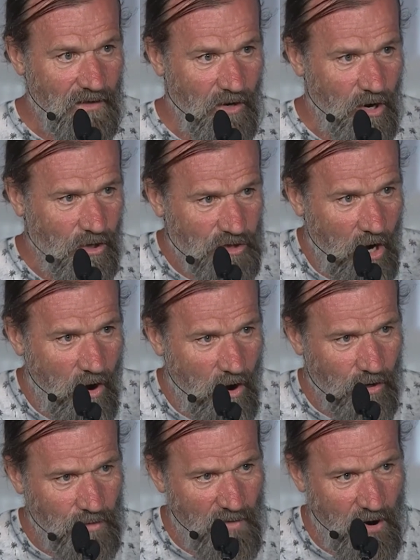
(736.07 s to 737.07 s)
All the
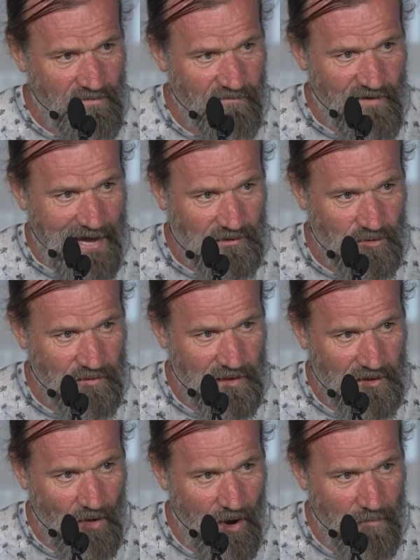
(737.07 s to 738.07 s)
hormone factory,
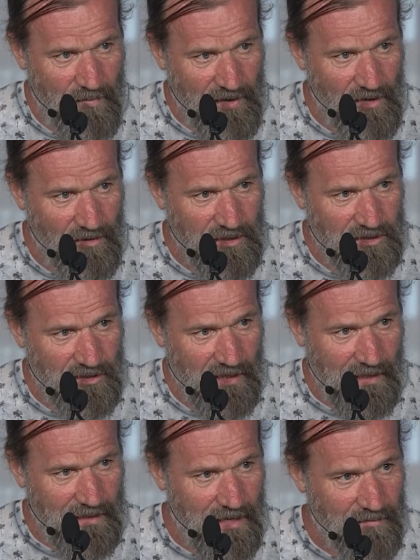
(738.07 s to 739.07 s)
the opioids, the
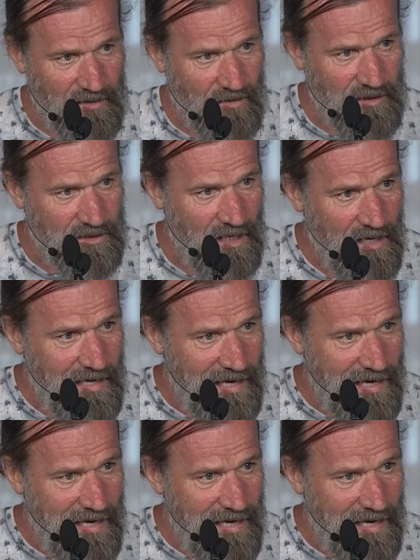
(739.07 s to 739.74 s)
cannabinoids,